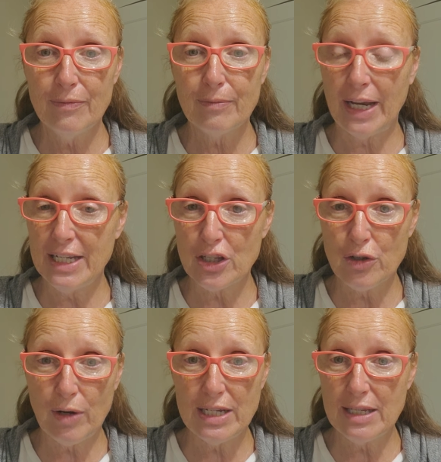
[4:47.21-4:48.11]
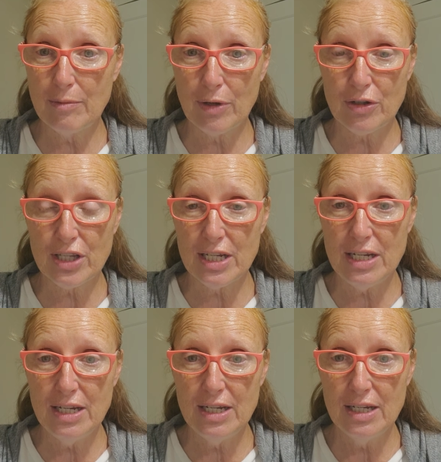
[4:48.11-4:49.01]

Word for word: by his grace and mercy,